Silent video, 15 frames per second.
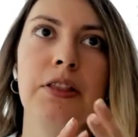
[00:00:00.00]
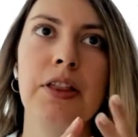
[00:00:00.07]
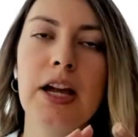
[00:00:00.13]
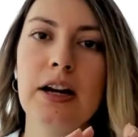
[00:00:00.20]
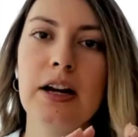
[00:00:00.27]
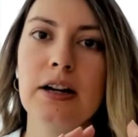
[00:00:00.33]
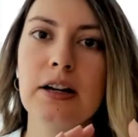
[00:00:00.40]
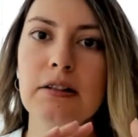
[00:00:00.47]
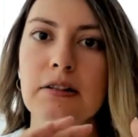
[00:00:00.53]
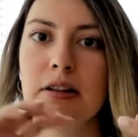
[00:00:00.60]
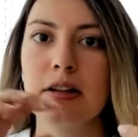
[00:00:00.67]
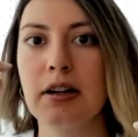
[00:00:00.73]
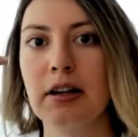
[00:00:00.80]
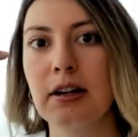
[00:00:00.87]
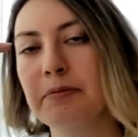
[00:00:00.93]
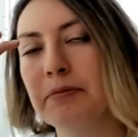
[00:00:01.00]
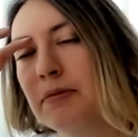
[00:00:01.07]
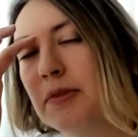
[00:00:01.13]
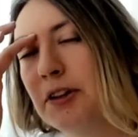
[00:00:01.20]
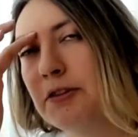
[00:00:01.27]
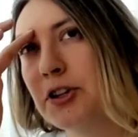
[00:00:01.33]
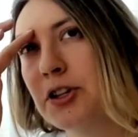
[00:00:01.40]
there,
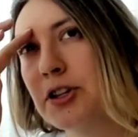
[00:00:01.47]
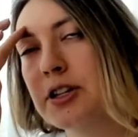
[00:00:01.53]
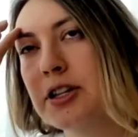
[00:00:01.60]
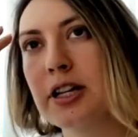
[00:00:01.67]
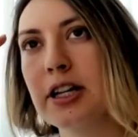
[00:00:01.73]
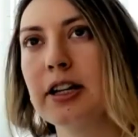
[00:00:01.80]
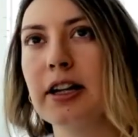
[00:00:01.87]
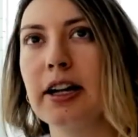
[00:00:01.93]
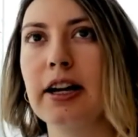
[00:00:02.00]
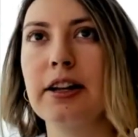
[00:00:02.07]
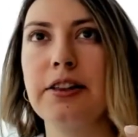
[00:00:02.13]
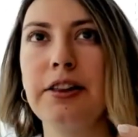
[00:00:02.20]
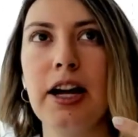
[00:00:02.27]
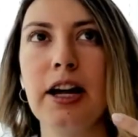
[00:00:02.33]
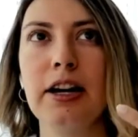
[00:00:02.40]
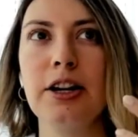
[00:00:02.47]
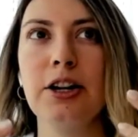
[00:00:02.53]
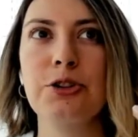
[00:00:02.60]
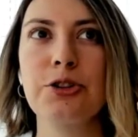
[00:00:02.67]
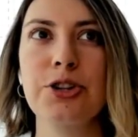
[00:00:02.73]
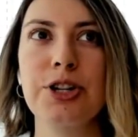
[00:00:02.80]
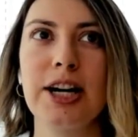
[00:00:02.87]
even still, like there,
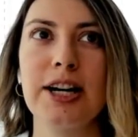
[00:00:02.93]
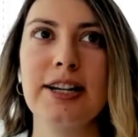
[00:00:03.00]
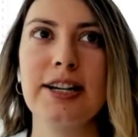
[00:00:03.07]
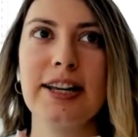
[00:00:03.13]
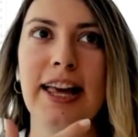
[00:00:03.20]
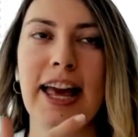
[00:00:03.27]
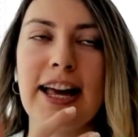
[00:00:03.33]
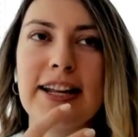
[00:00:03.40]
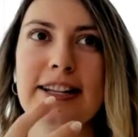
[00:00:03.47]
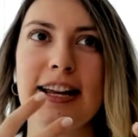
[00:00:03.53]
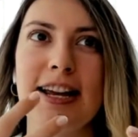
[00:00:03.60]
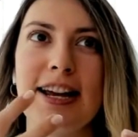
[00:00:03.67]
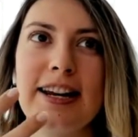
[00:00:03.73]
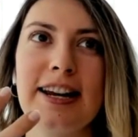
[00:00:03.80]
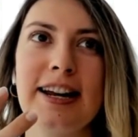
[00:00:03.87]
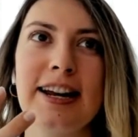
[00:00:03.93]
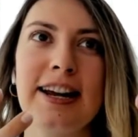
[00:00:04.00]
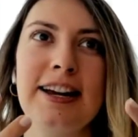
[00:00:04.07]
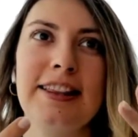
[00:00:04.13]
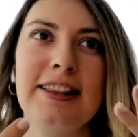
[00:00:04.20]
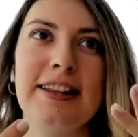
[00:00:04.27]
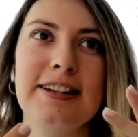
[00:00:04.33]
you start getting
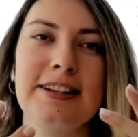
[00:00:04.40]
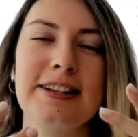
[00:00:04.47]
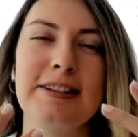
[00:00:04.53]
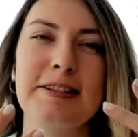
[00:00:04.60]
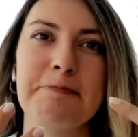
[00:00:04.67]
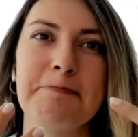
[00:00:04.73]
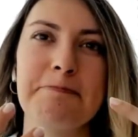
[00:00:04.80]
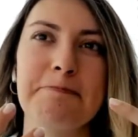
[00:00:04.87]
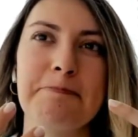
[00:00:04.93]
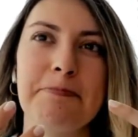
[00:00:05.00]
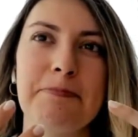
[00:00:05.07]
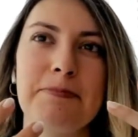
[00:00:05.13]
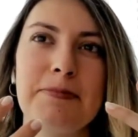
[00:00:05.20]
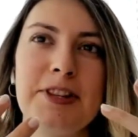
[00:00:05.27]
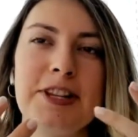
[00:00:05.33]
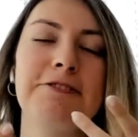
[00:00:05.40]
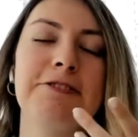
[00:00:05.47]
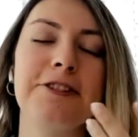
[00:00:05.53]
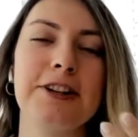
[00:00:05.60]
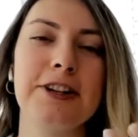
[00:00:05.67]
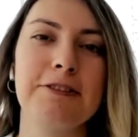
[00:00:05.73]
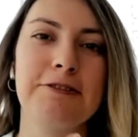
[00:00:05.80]
this
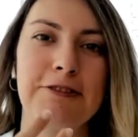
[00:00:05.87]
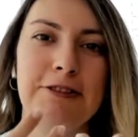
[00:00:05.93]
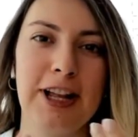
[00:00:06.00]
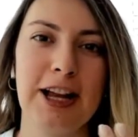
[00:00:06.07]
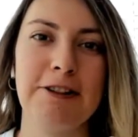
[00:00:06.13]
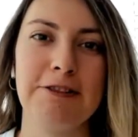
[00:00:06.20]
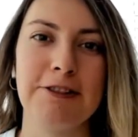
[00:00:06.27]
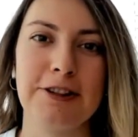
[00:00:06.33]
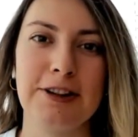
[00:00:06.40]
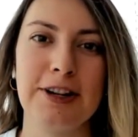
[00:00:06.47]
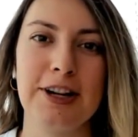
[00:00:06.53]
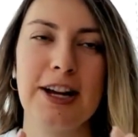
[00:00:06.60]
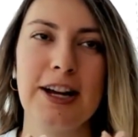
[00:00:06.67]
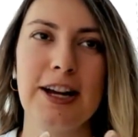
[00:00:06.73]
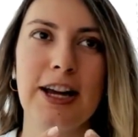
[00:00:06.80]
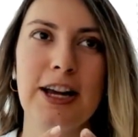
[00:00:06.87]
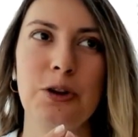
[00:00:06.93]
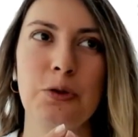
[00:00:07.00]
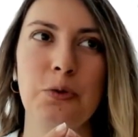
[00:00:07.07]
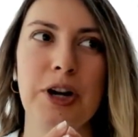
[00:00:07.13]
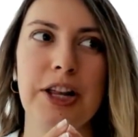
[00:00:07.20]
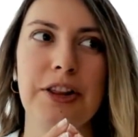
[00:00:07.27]
different flavor
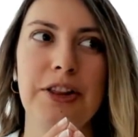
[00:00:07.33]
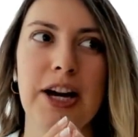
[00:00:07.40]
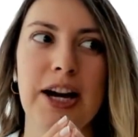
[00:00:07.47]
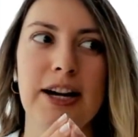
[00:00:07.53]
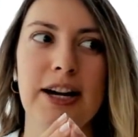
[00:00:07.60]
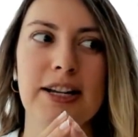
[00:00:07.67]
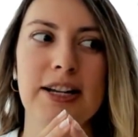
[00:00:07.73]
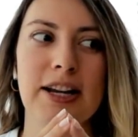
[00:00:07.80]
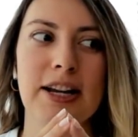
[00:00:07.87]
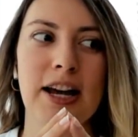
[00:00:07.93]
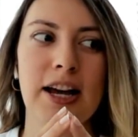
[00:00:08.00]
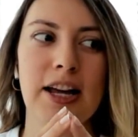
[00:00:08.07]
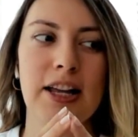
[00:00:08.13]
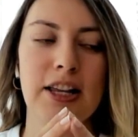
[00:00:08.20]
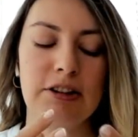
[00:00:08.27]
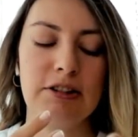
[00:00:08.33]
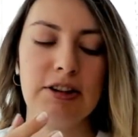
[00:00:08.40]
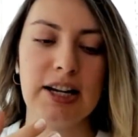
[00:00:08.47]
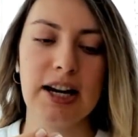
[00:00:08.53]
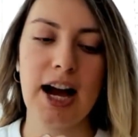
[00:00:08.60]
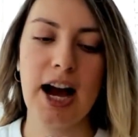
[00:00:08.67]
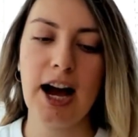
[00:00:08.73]
in a way that you
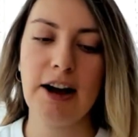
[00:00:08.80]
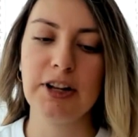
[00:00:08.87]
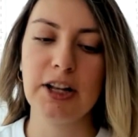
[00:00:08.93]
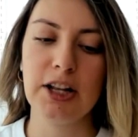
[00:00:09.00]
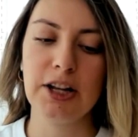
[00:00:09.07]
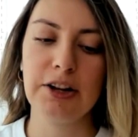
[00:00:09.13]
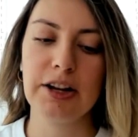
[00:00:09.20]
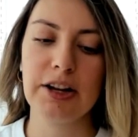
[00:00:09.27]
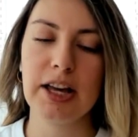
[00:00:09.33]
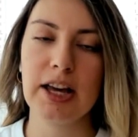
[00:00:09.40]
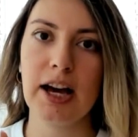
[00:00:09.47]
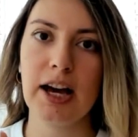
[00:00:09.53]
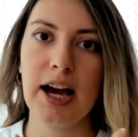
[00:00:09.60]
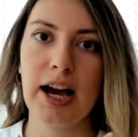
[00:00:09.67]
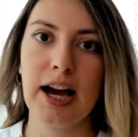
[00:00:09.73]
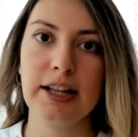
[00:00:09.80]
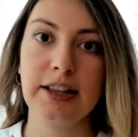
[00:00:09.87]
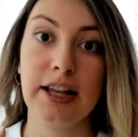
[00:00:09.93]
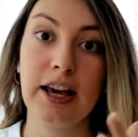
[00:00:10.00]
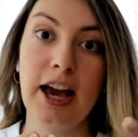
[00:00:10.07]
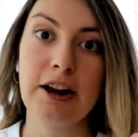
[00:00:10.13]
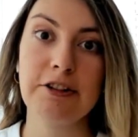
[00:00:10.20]
can have a look at
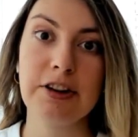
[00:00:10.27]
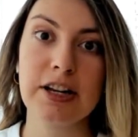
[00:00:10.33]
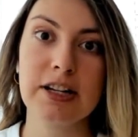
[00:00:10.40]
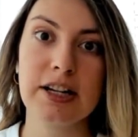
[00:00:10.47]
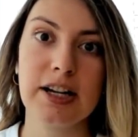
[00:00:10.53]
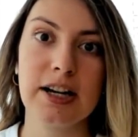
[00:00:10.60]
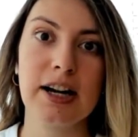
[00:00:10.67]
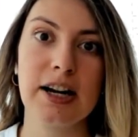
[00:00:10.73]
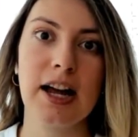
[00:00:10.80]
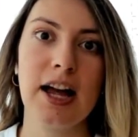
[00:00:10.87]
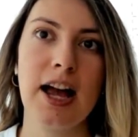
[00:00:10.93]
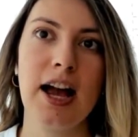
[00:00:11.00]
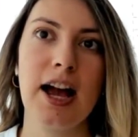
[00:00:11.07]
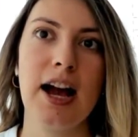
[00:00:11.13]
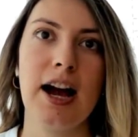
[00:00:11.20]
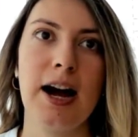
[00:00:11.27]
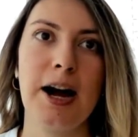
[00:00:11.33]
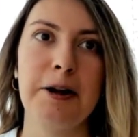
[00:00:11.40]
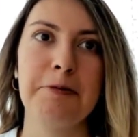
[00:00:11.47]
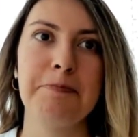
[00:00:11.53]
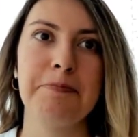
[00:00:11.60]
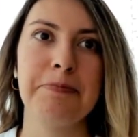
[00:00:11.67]
the character
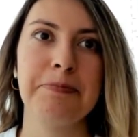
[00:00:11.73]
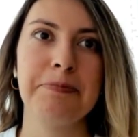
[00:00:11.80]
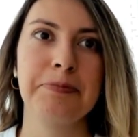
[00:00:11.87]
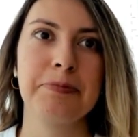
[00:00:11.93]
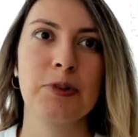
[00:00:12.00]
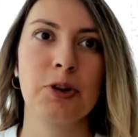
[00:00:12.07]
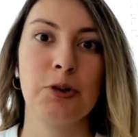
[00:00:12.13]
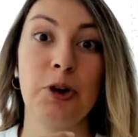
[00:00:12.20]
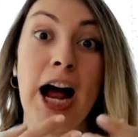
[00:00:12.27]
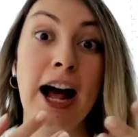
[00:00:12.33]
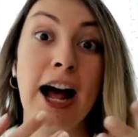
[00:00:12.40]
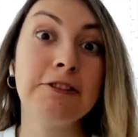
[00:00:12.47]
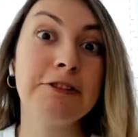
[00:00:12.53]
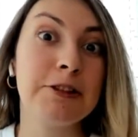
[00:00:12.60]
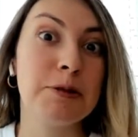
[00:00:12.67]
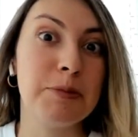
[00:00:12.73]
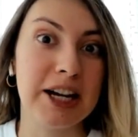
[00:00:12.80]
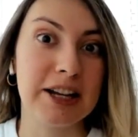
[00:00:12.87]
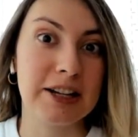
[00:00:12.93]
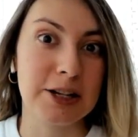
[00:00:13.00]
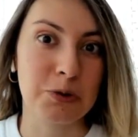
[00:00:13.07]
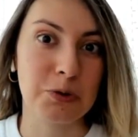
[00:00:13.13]
or
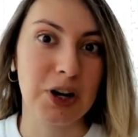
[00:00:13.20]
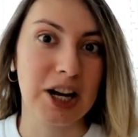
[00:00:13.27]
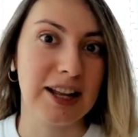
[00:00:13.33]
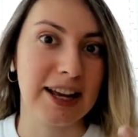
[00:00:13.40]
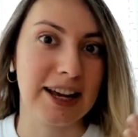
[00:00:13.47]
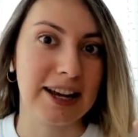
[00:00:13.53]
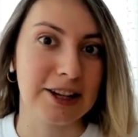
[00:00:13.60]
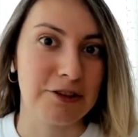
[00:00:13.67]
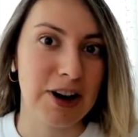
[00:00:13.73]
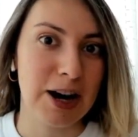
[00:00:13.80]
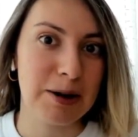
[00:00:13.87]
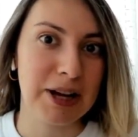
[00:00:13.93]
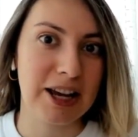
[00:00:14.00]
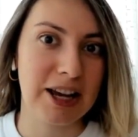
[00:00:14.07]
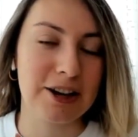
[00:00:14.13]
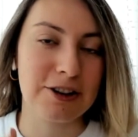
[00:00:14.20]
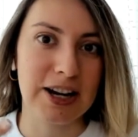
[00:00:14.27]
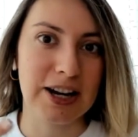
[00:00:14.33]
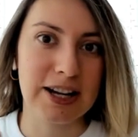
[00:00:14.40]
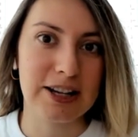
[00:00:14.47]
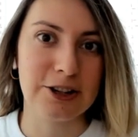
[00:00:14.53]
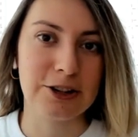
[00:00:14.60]
alphabet as well, like in Arabic,
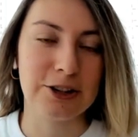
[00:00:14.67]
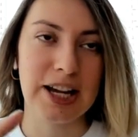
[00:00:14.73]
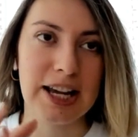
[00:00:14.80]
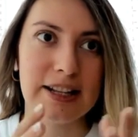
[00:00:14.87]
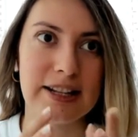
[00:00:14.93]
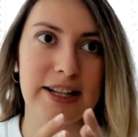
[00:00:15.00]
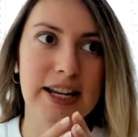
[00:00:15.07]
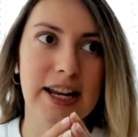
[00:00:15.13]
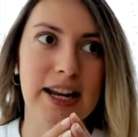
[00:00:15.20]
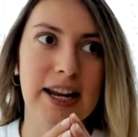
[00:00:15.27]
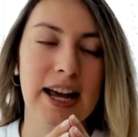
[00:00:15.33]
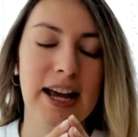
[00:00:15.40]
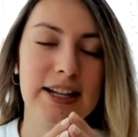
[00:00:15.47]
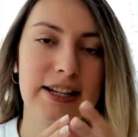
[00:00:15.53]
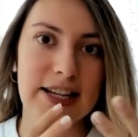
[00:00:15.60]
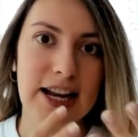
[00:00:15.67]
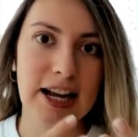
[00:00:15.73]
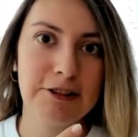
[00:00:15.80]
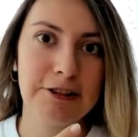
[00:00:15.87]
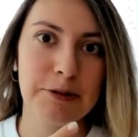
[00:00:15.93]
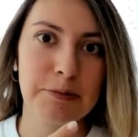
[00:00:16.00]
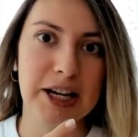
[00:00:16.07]
right, or Hindi. It's an
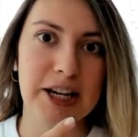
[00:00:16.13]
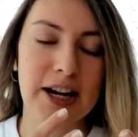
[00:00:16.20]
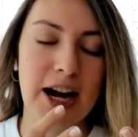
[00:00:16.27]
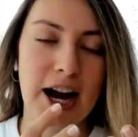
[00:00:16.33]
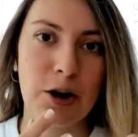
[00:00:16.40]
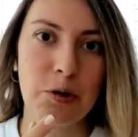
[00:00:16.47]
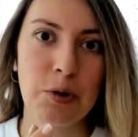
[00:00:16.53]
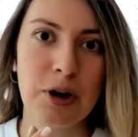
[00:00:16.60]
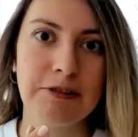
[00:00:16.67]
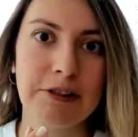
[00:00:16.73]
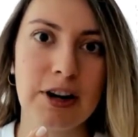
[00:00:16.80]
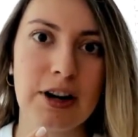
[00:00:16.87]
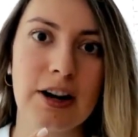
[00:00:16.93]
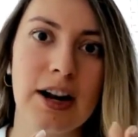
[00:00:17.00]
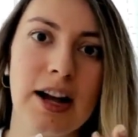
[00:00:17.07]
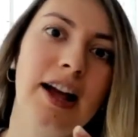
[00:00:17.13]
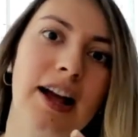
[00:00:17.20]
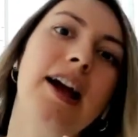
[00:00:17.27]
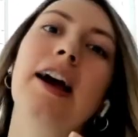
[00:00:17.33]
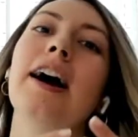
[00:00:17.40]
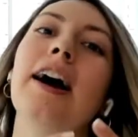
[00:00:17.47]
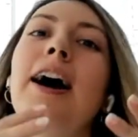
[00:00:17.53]
alphabet. However,
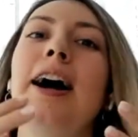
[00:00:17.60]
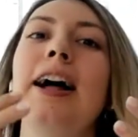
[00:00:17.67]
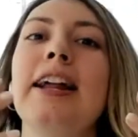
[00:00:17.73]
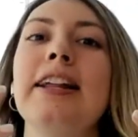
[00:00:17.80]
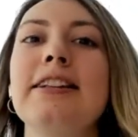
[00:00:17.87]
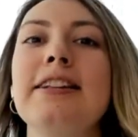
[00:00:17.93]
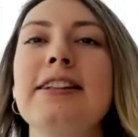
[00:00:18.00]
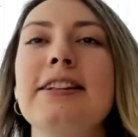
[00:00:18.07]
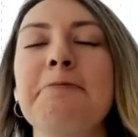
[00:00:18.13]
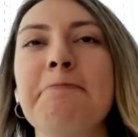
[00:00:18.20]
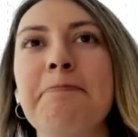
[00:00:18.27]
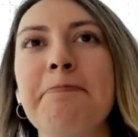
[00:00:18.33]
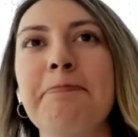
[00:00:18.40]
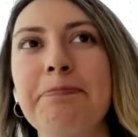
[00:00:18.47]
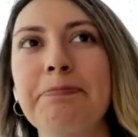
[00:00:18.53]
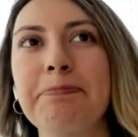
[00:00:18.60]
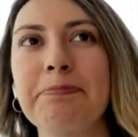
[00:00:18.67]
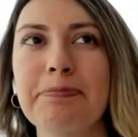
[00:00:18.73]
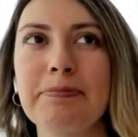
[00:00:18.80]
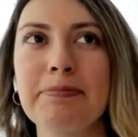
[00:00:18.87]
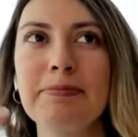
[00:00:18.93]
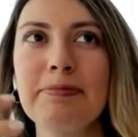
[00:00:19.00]
it's
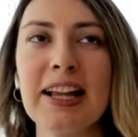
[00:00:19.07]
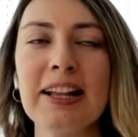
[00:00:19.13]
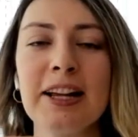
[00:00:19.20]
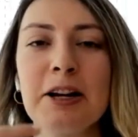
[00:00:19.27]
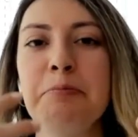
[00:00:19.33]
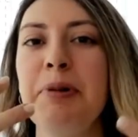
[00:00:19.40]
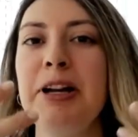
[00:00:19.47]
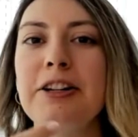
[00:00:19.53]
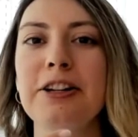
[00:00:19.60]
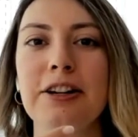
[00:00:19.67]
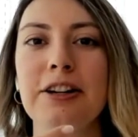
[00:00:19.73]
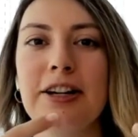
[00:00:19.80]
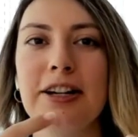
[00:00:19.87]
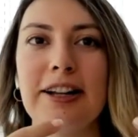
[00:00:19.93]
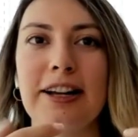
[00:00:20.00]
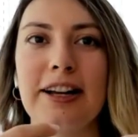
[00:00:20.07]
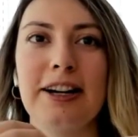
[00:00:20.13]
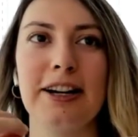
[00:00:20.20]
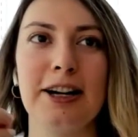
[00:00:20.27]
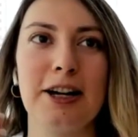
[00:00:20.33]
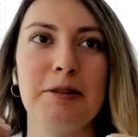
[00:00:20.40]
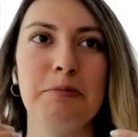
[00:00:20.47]
like
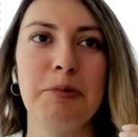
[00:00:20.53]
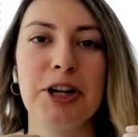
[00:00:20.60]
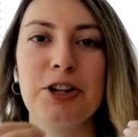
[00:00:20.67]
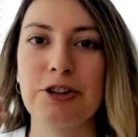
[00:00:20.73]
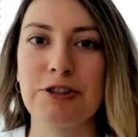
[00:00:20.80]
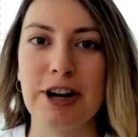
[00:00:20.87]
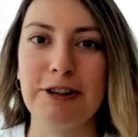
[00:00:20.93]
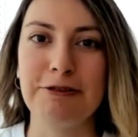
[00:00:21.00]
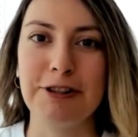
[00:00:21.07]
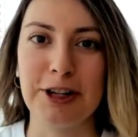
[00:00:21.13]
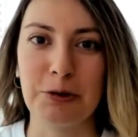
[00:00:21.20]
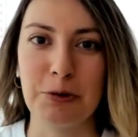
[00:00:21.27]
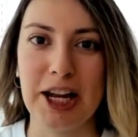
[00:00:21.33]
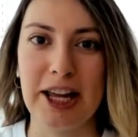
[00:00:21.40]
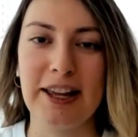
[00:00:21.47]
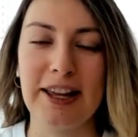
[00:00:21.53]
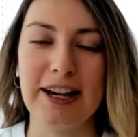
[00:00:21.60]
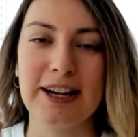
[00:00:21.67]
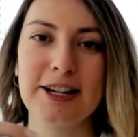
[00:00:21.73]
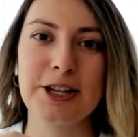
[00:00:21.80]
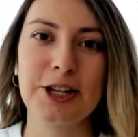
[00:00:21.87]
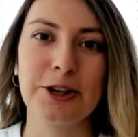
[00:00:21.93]
a pictograph in a way.
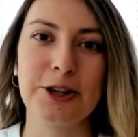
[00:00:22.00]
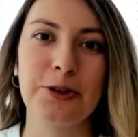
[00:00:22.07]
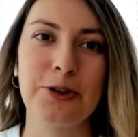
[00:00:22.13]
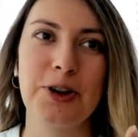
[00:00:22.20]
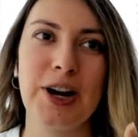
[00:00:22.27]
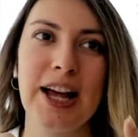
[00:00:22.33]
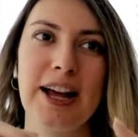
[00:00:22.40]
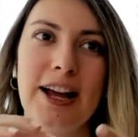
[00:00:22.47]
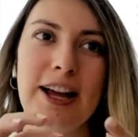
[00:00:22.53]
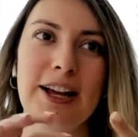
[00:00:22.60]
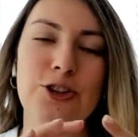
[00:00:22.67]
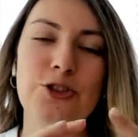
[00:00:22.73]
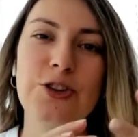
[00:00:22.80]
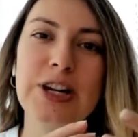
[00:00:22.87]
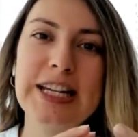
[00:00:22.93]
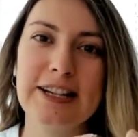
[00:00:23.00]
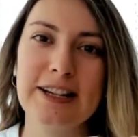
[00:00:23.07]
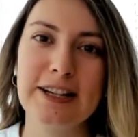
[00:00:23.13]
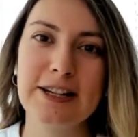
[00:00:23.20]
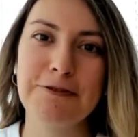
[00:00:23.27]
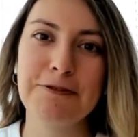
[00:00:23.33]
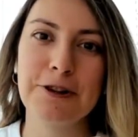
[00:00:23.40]
Yes, so it's written
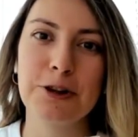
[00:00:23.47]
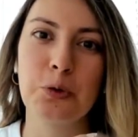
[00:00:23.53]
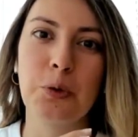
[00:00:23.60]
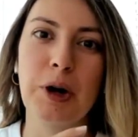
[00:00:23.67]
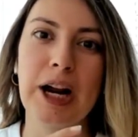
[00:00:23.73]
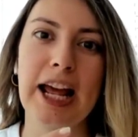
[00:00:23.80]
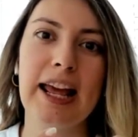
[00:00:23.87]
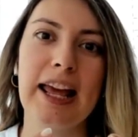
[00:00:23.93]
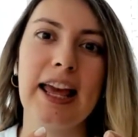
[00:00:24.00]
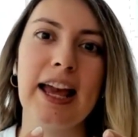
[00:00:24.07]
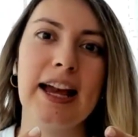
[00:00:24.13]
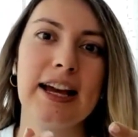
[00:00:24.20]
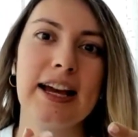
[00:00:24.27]
a different way,